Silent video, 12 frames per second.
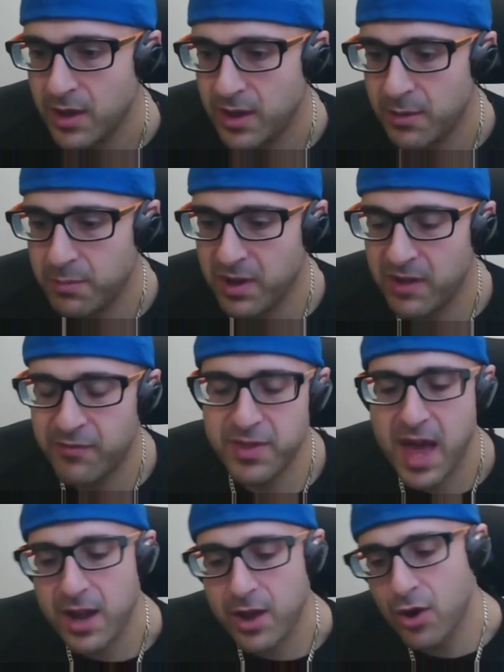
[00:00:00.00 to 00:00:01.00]
if
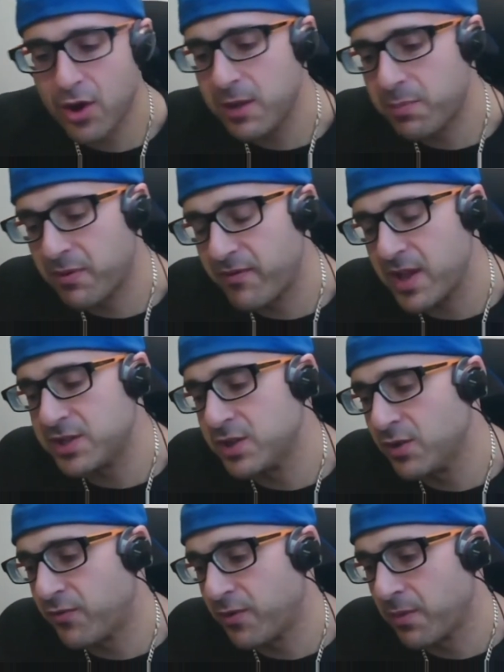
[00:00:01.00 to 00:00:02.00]
that cookie prevents
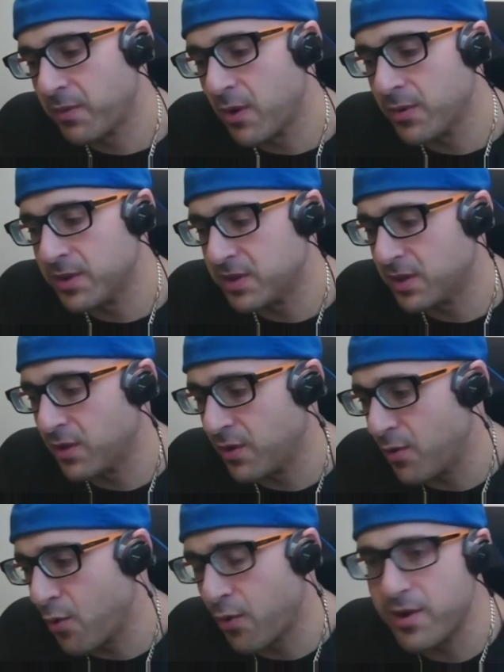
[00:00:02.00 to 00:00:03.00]
you from going to the
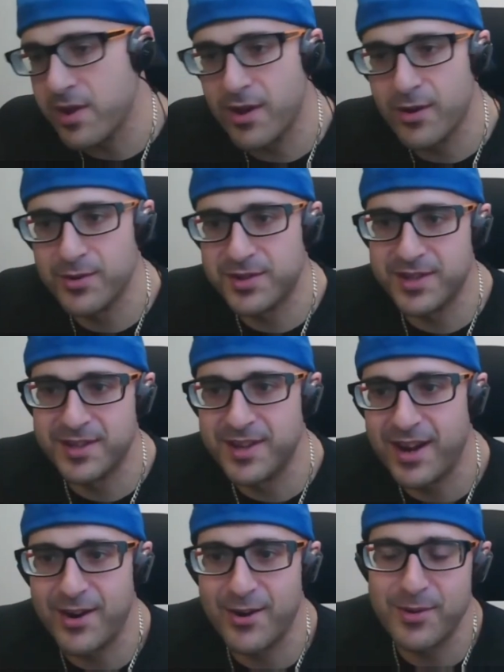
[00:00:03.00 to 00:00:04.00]
Oreos, and I
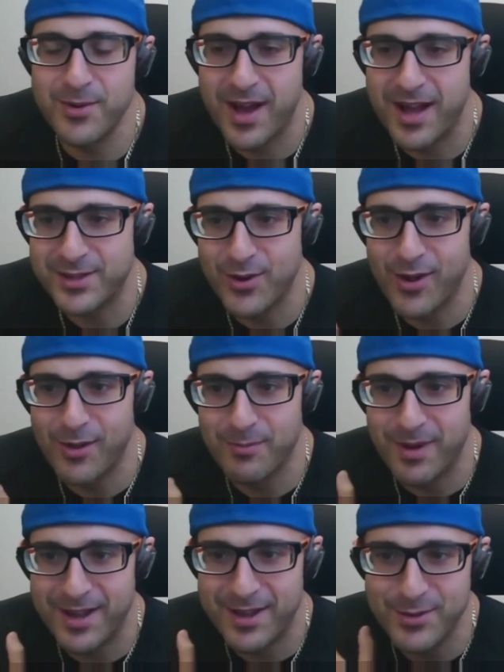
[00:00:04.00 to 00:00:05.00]
don't know what you guys call them
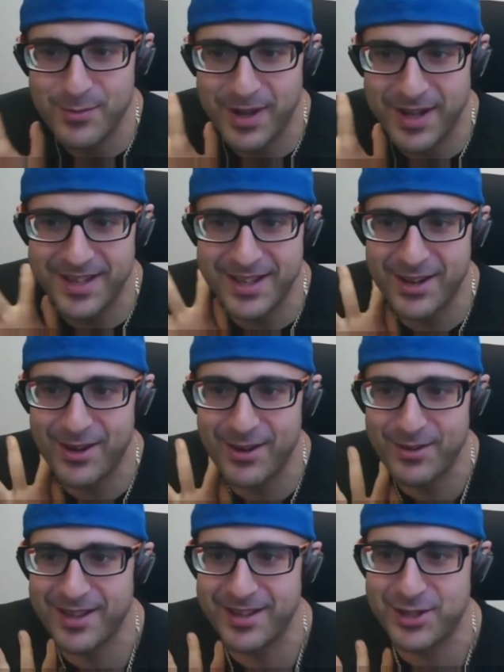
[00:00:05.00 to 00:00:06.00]
by you, but, you know,
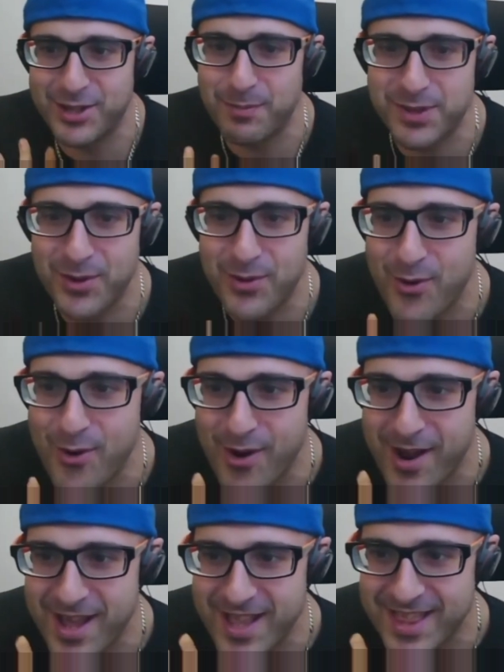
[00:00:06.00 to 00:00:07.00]
the Chips
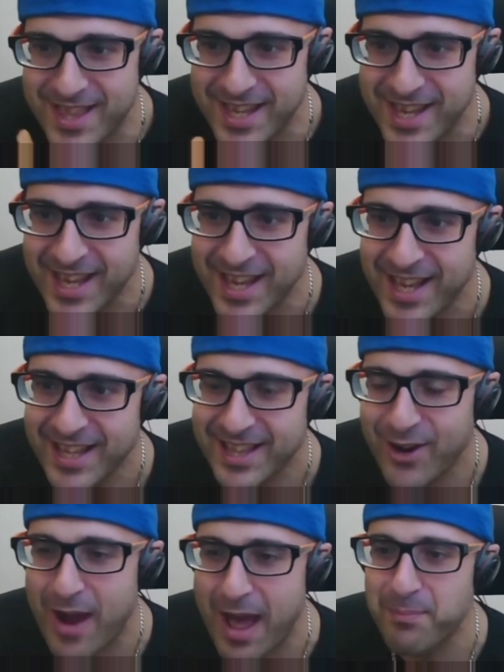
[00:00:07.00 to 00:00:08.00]
Ahoy and the
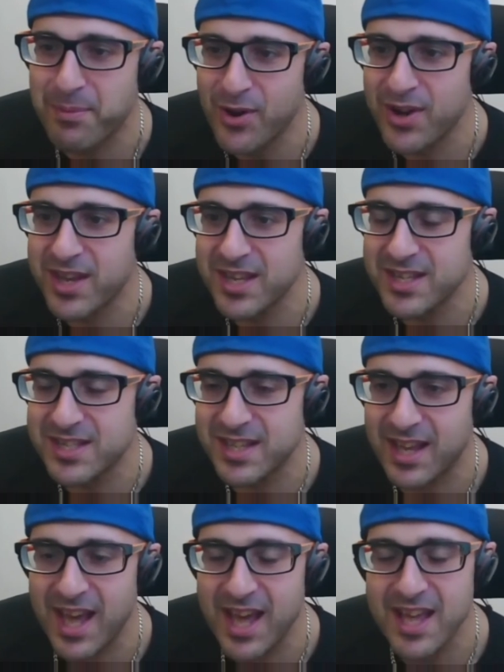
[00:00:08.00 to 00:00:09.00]
crap cookies,
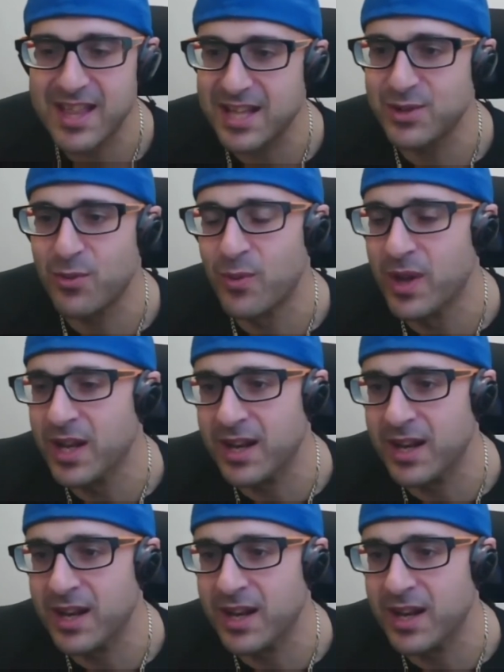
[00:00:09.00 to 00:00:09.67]
hey, that's a win.